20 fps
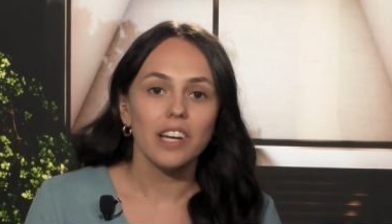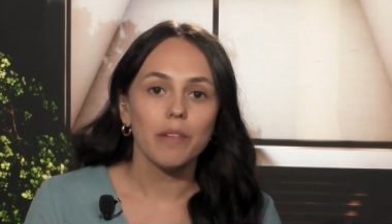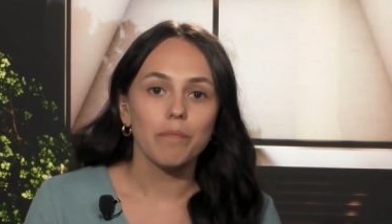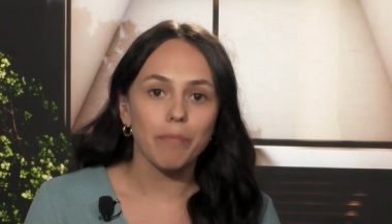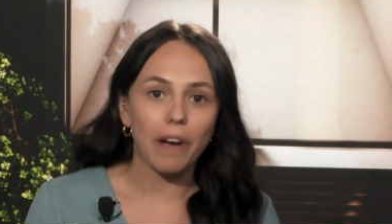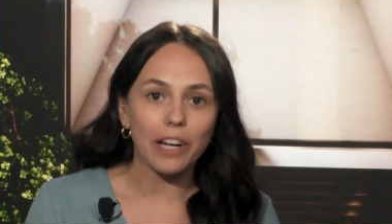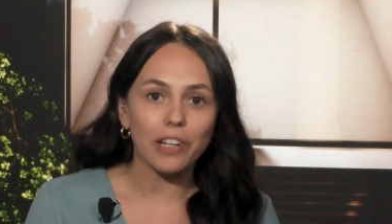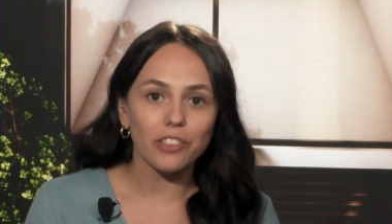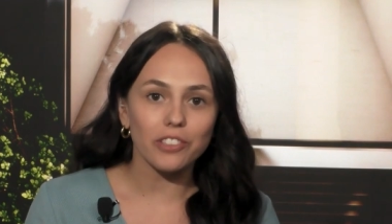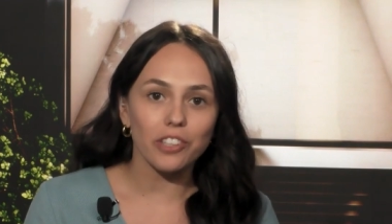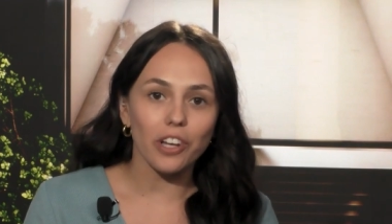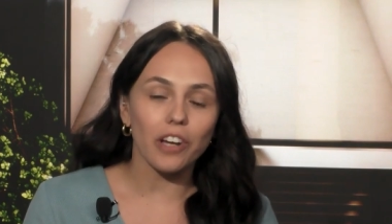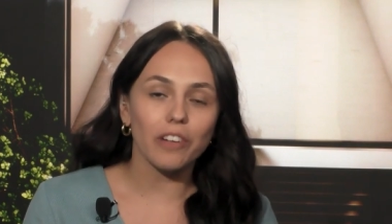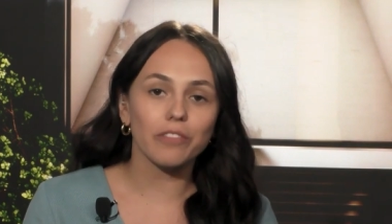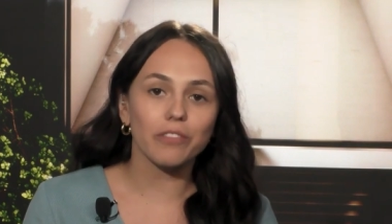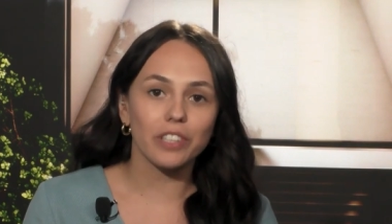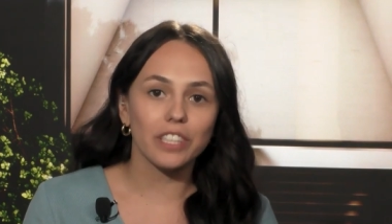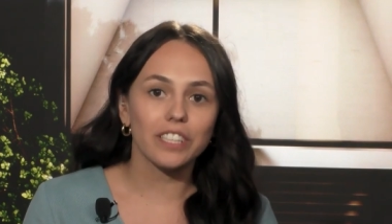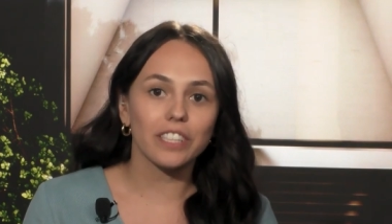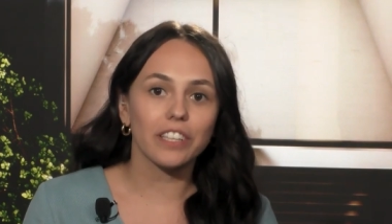Microsoft
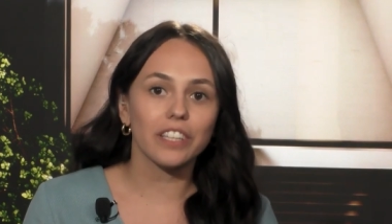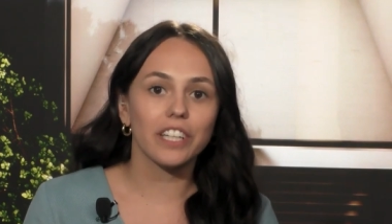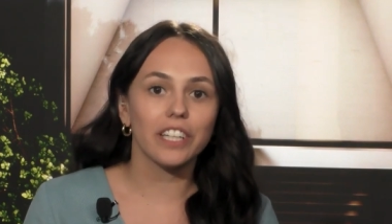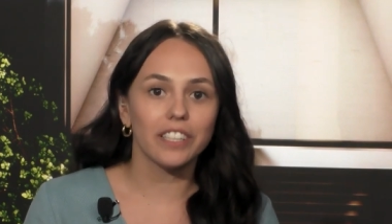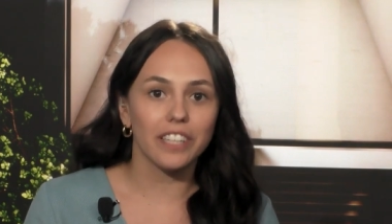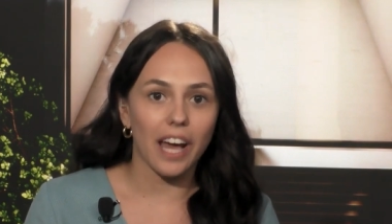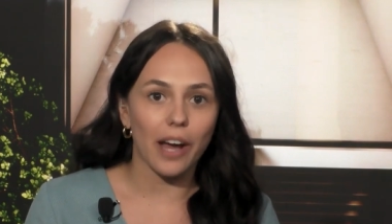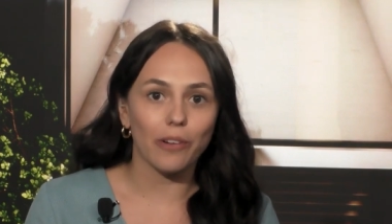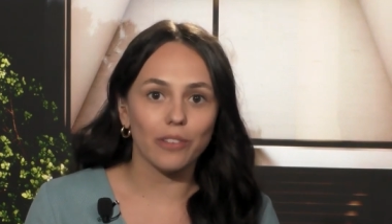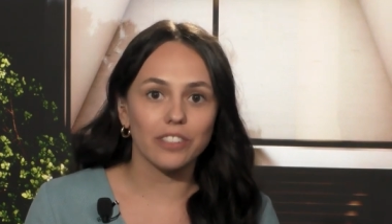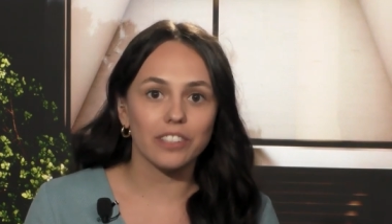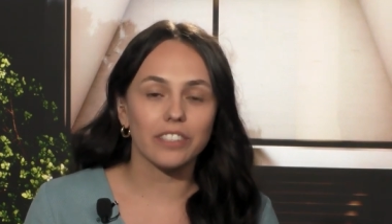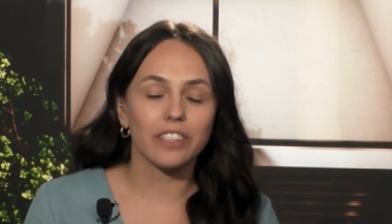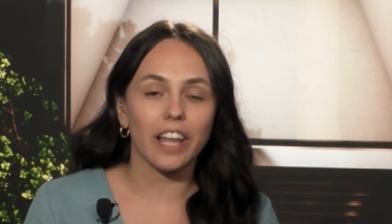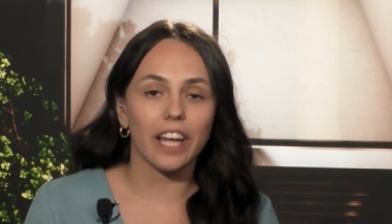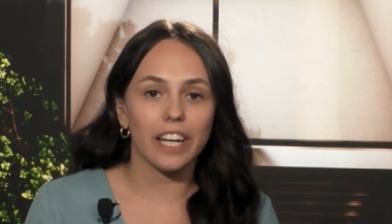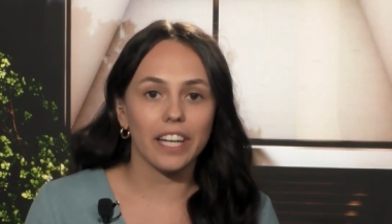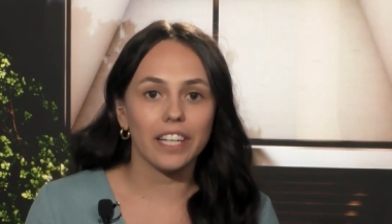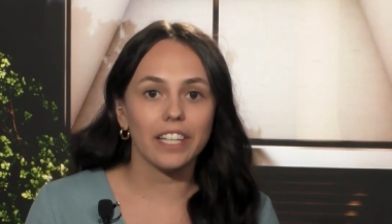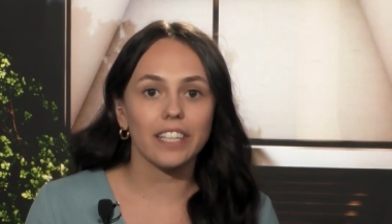recently announced
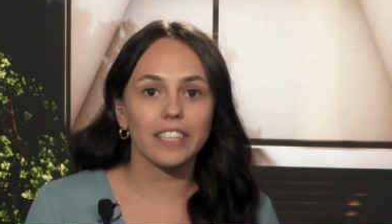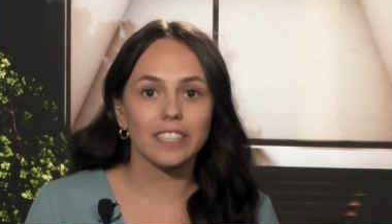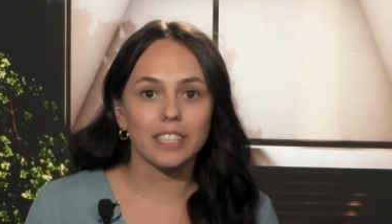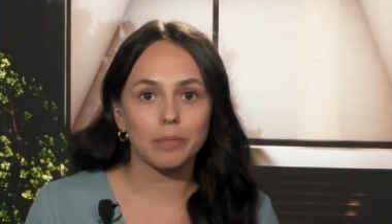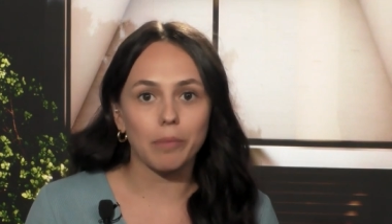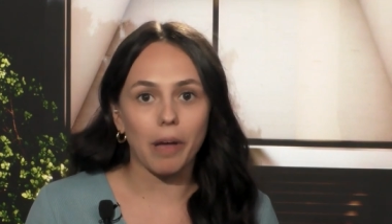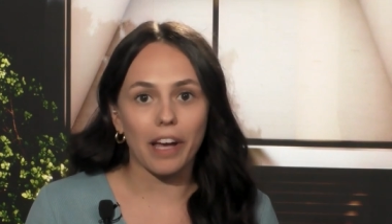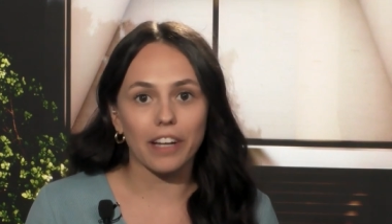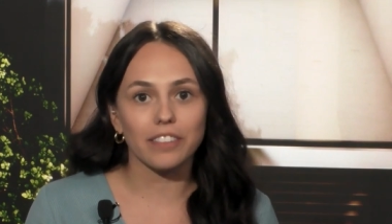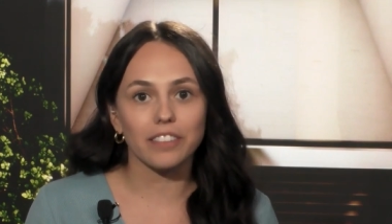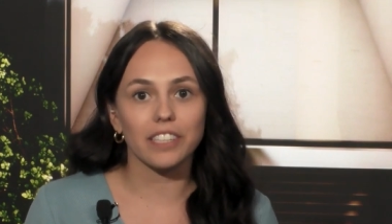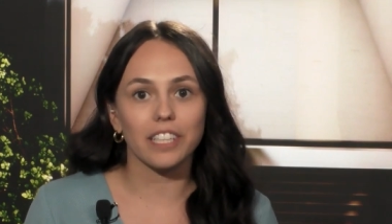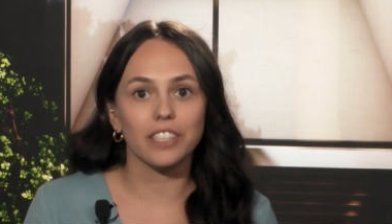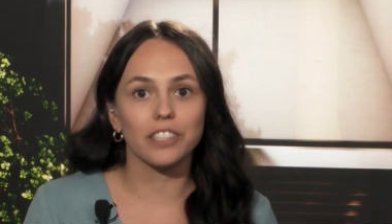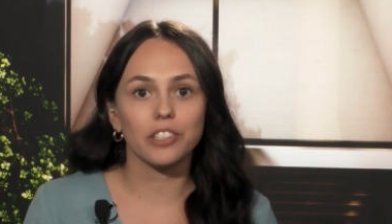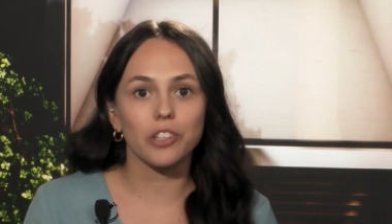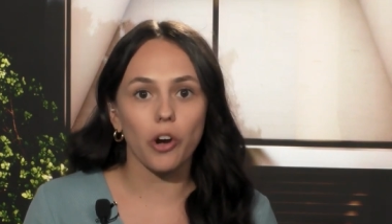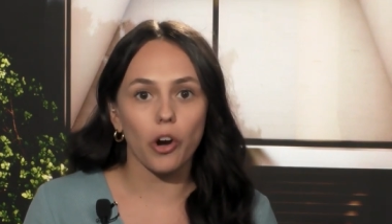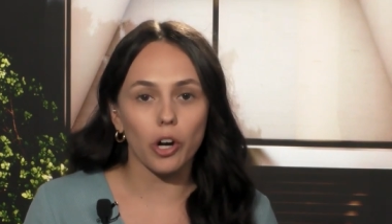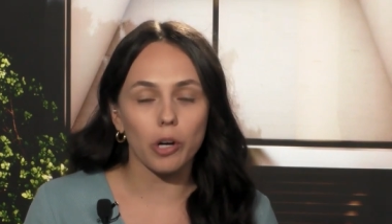that it expects its
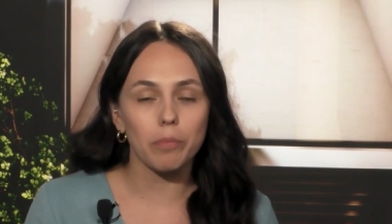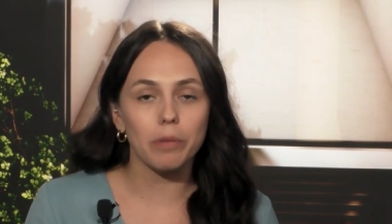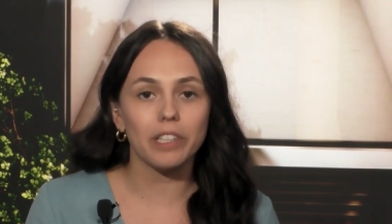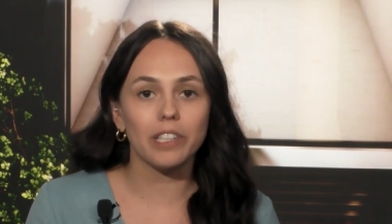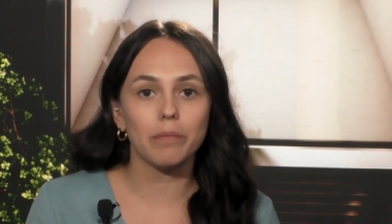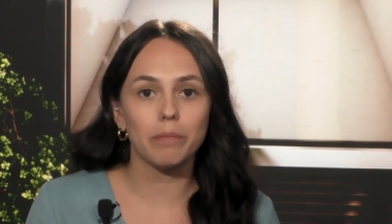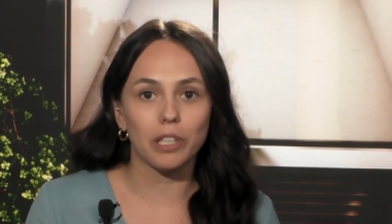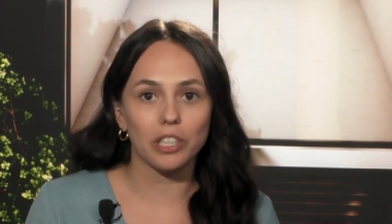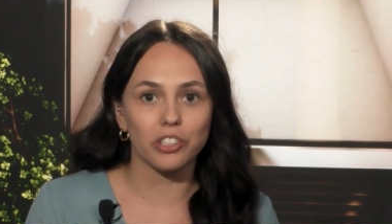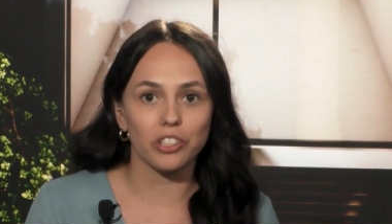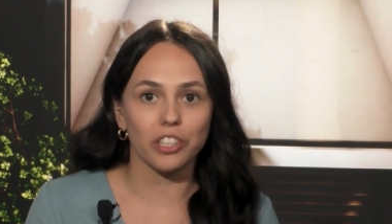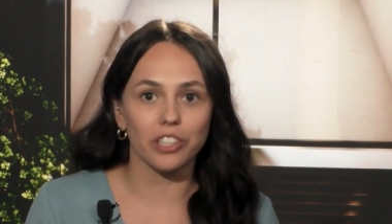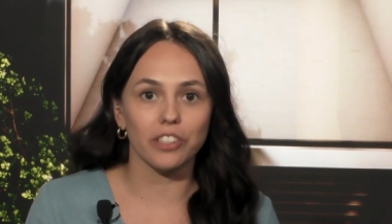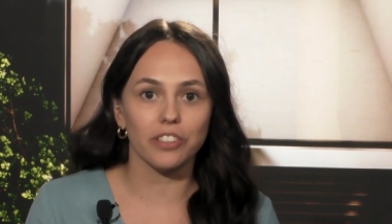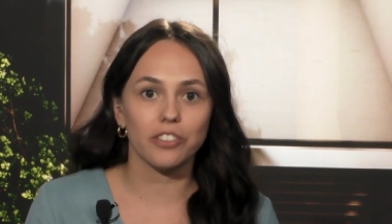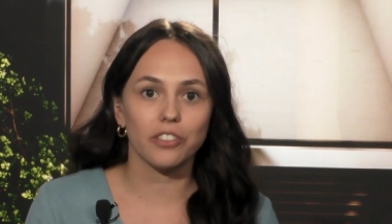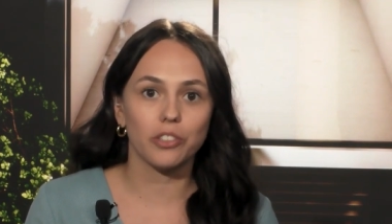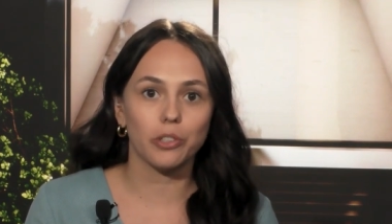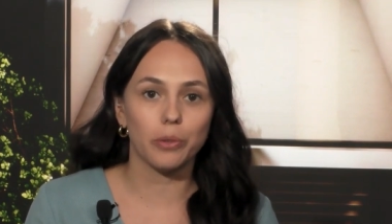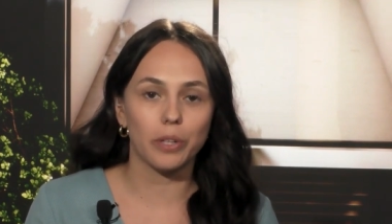carbon emissions
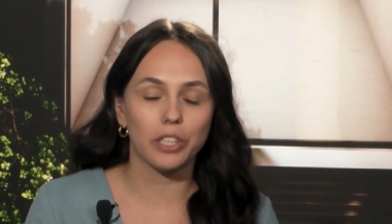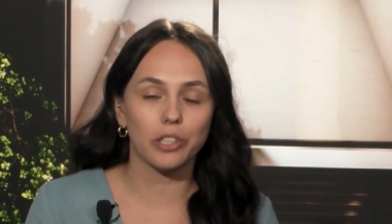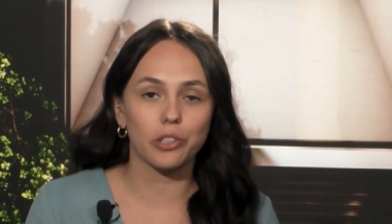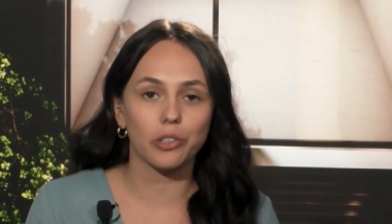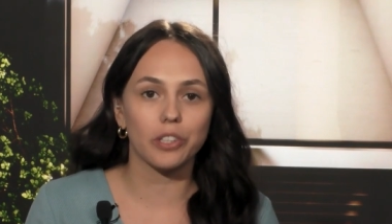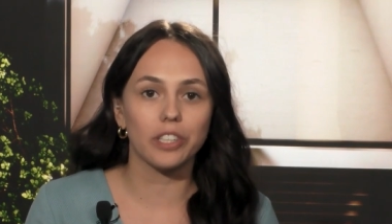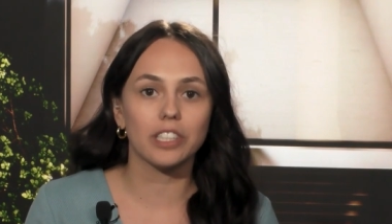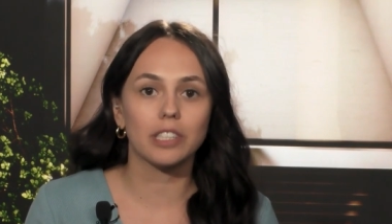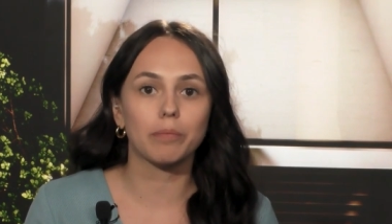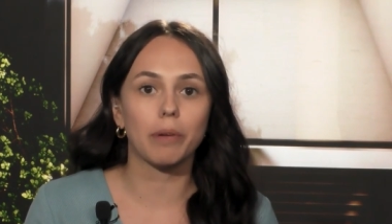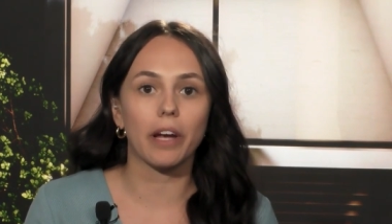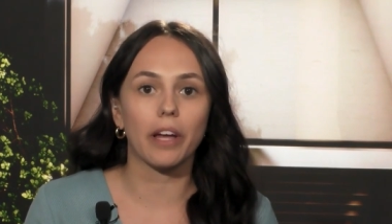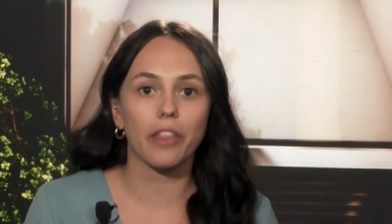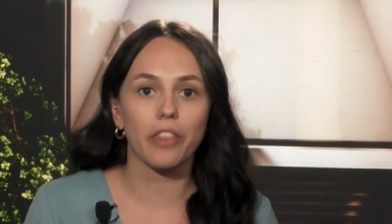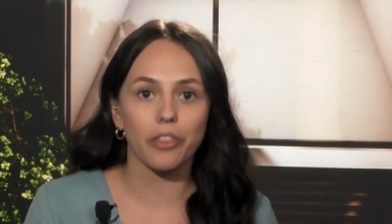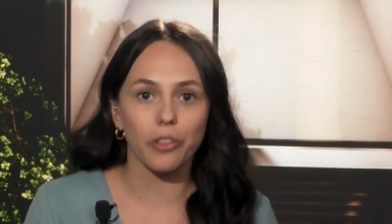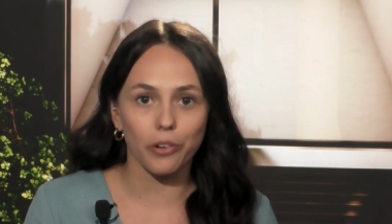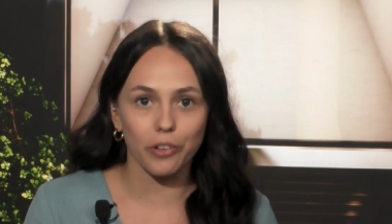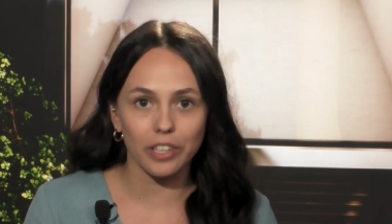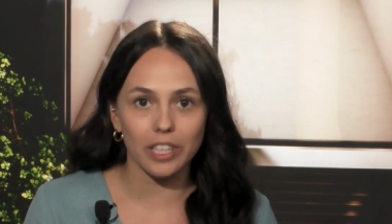to increase by
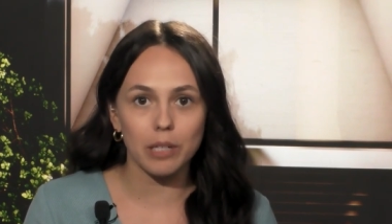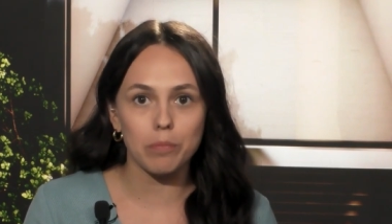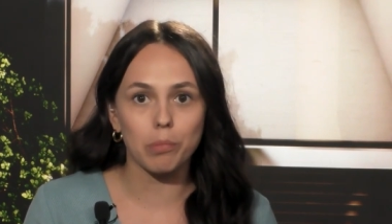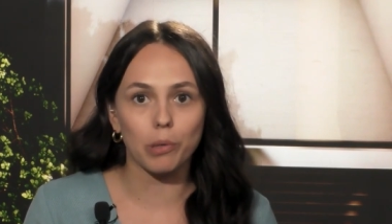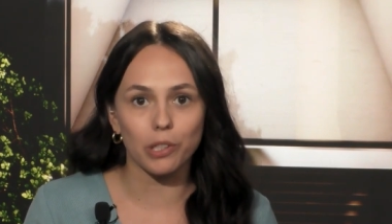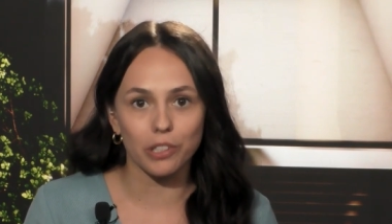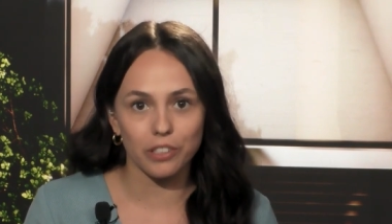30%,